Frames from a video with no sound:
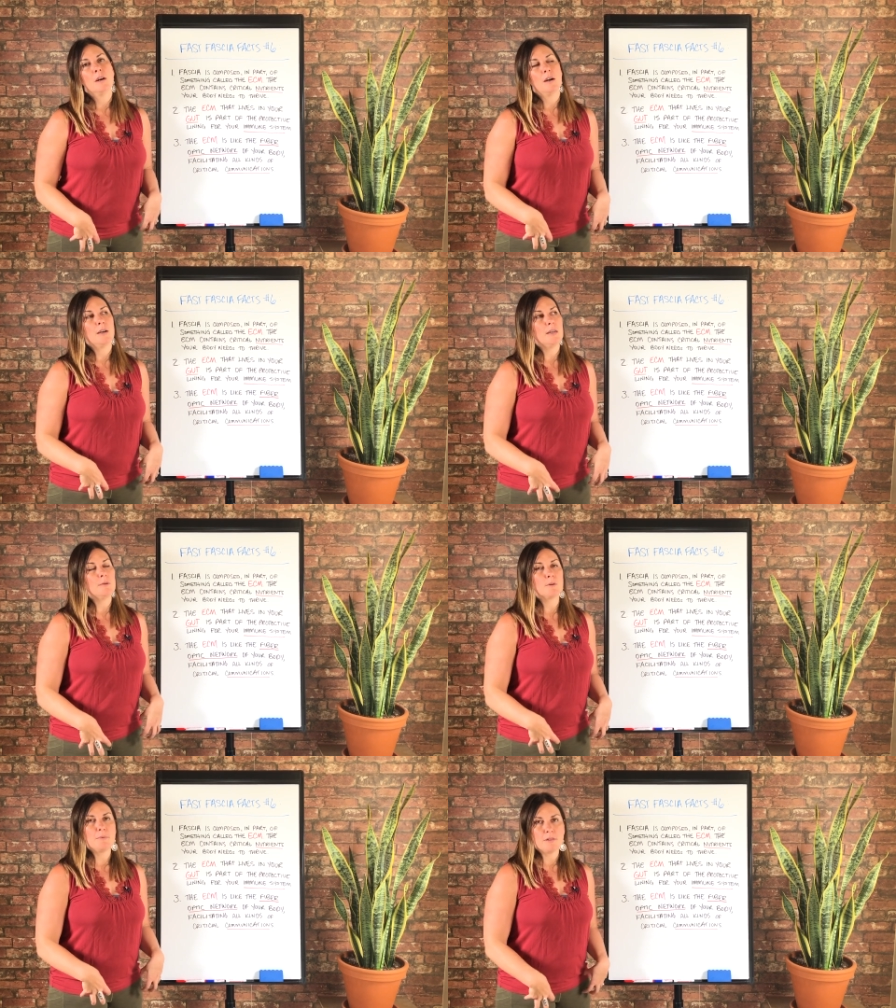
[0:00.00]
uh,
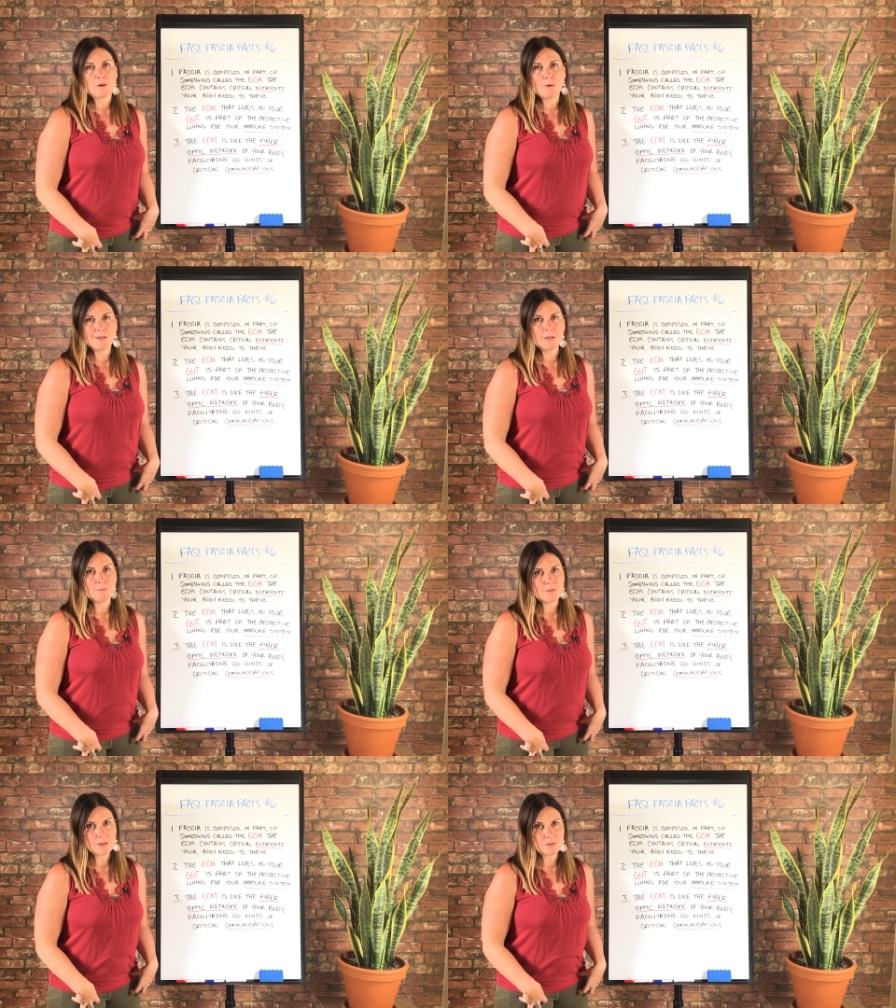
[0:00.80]
it would be the quad
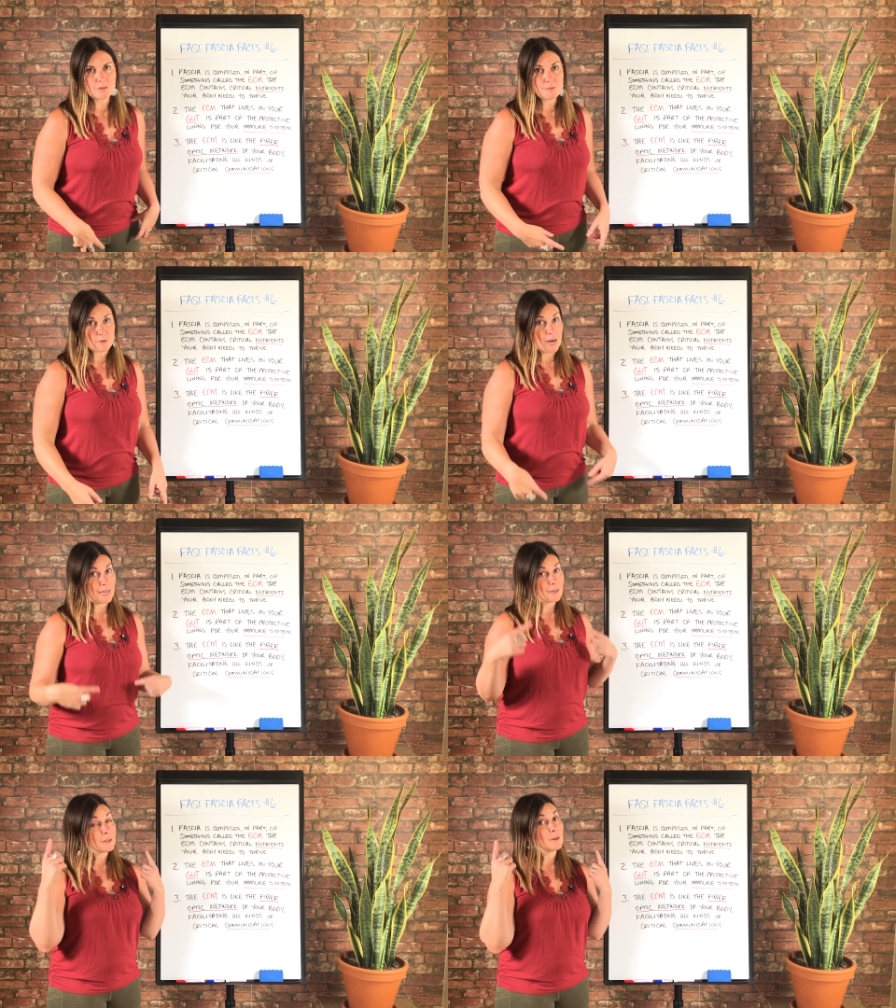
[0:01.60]
hip flexors for
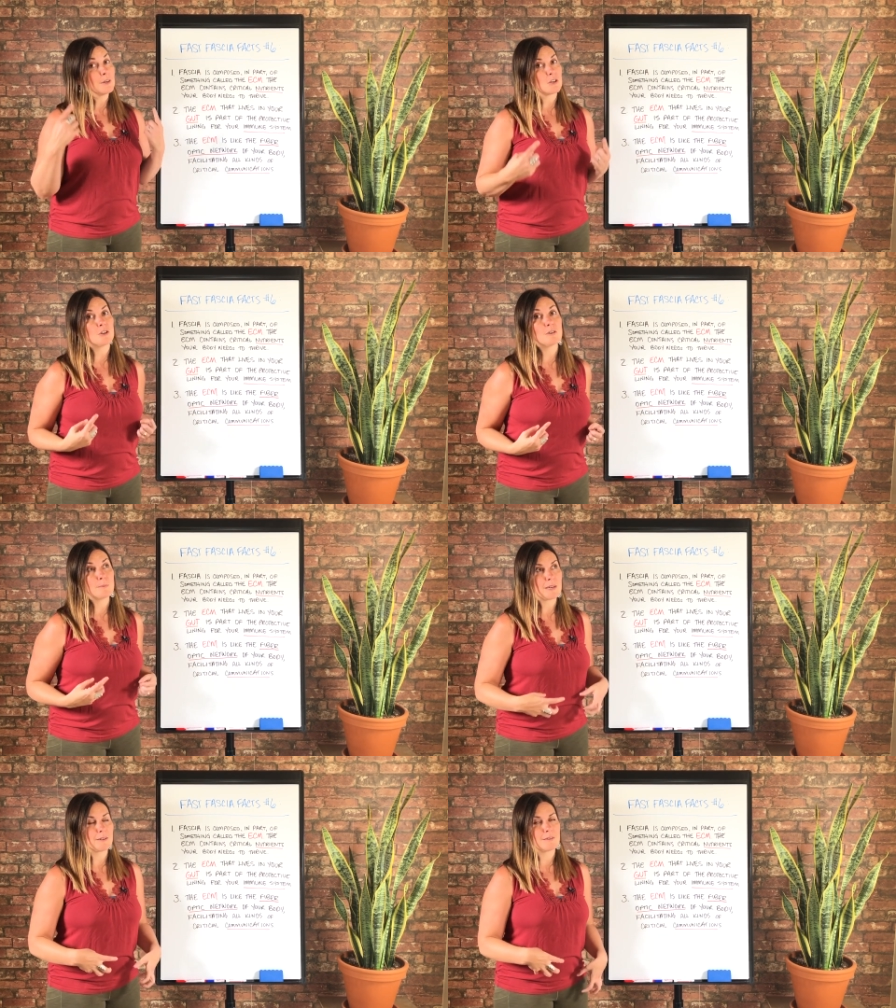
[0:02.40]
head to toe issues
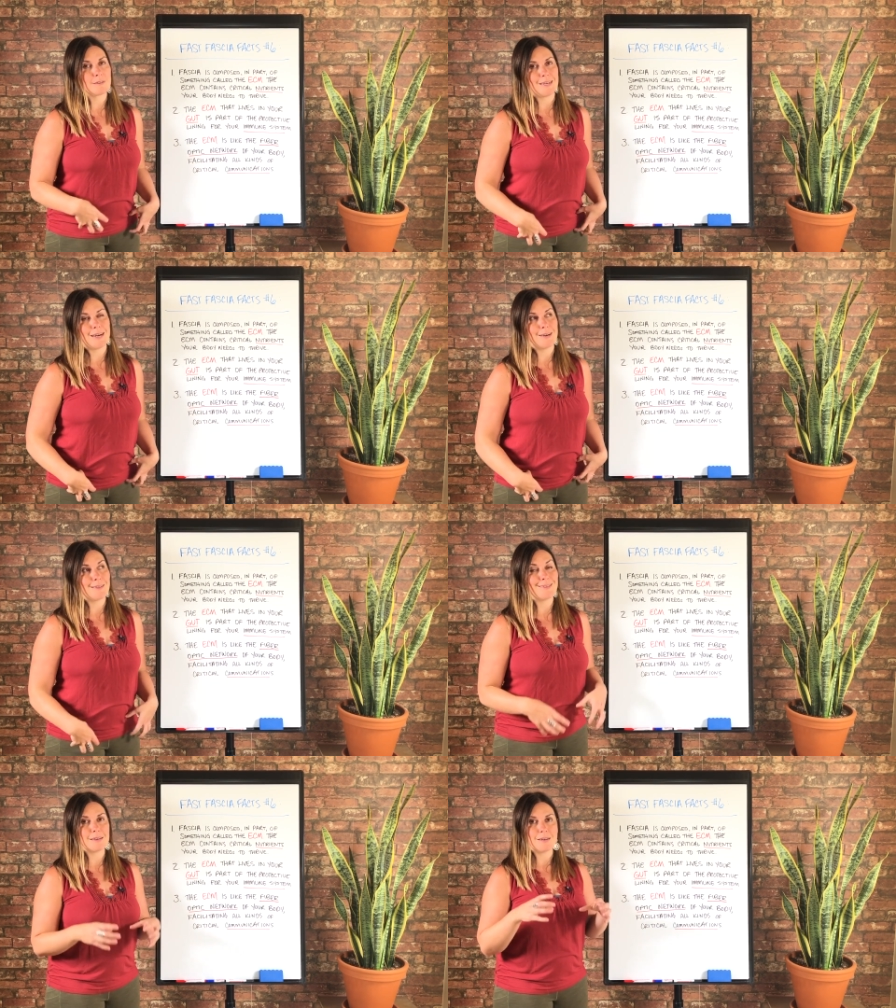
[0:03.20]
because uh,
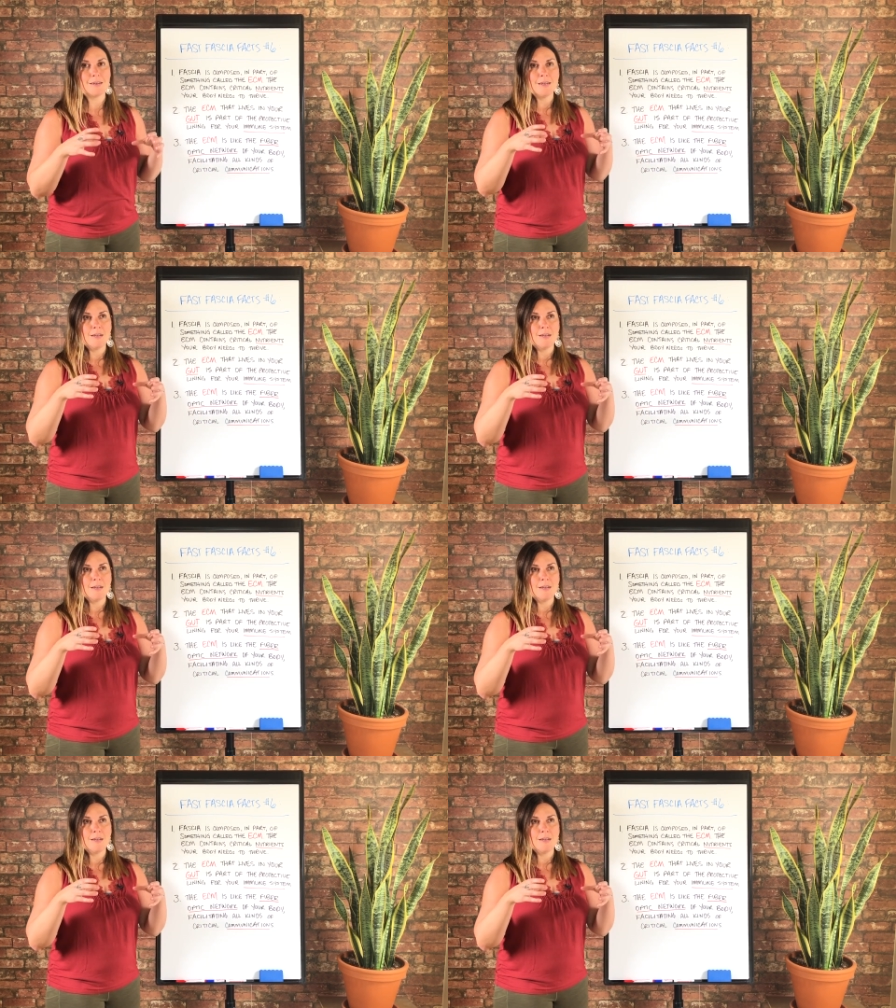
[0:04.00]
the